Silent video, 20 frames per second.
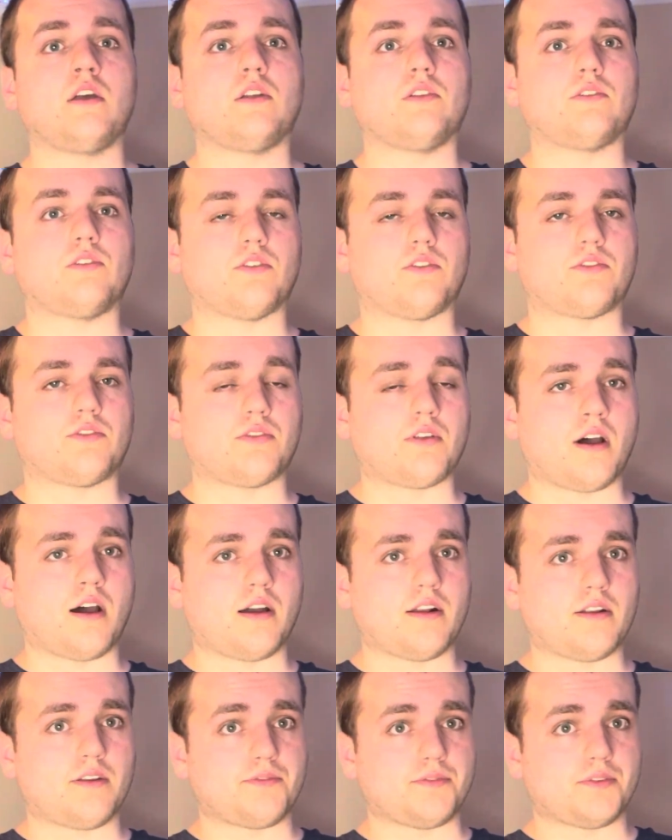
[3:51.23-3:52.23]
to
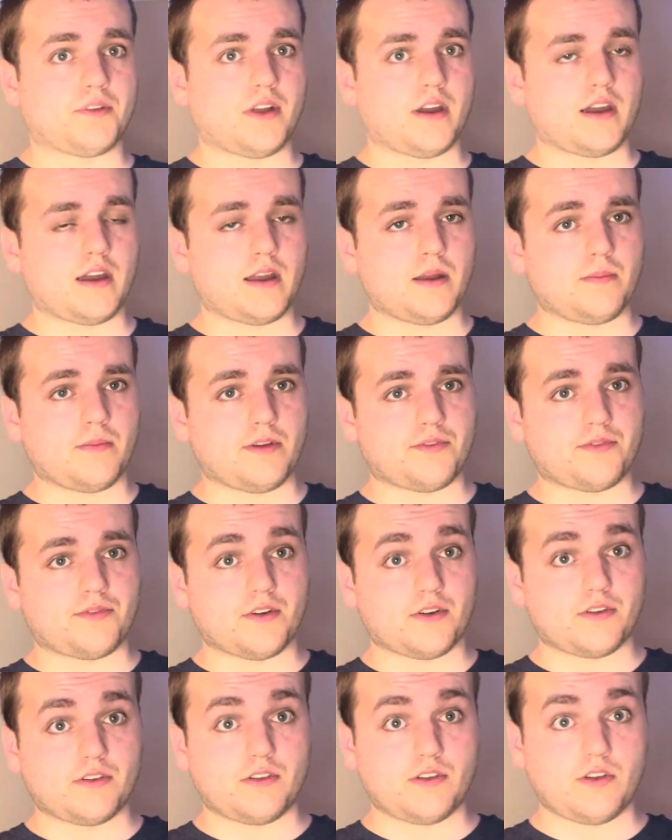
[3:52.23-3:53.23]
Sonny Flame if
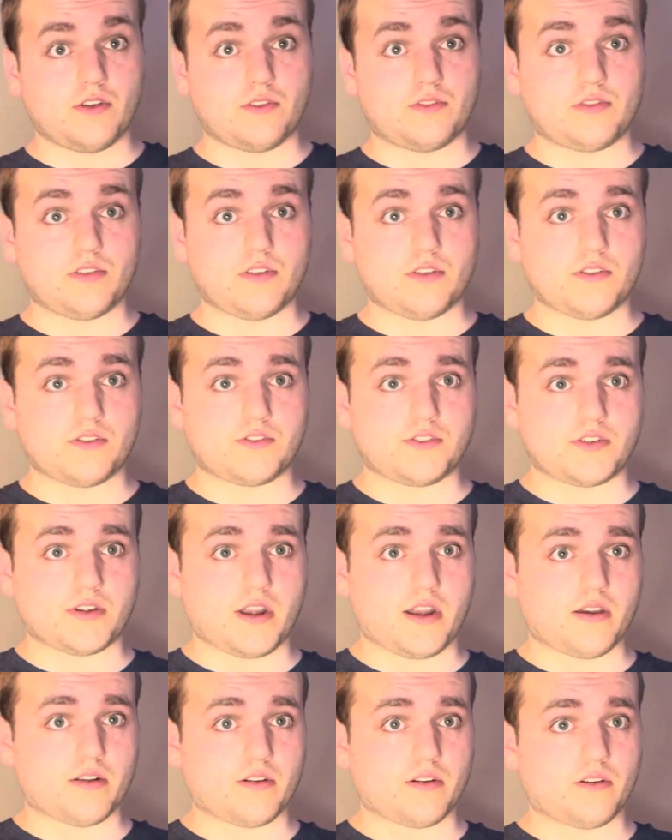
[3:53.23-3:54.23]
you're new to his
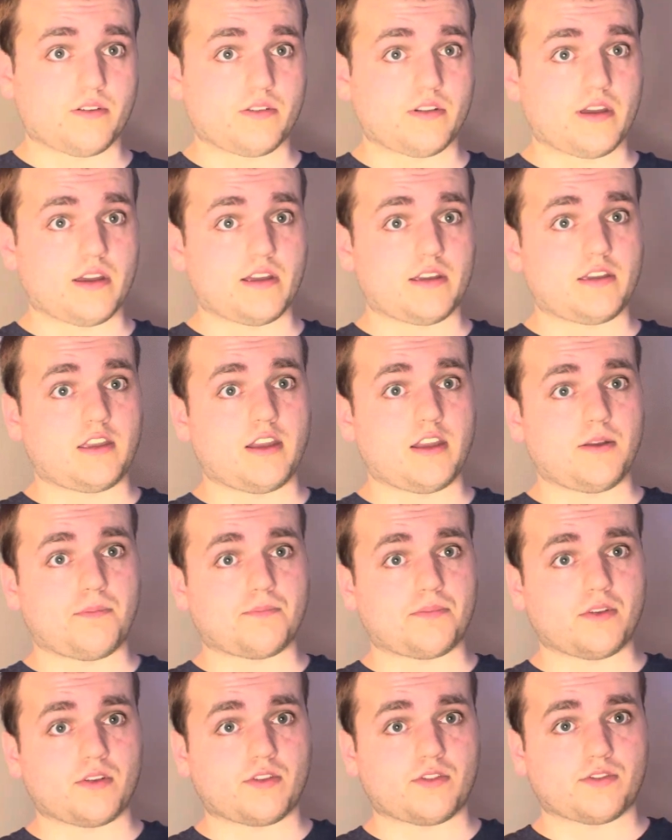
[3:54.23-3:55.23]
channel. Like,
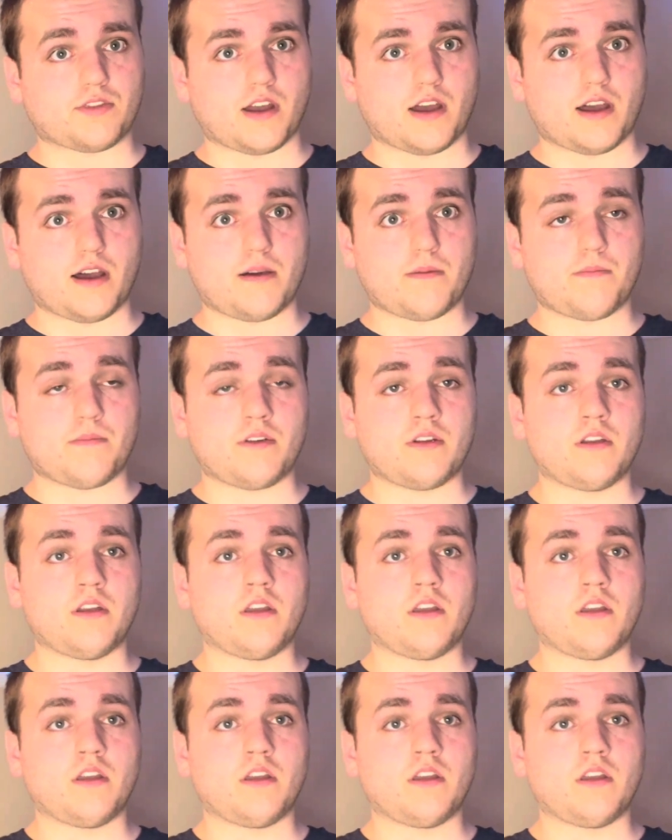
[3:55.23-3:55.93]
keep this up.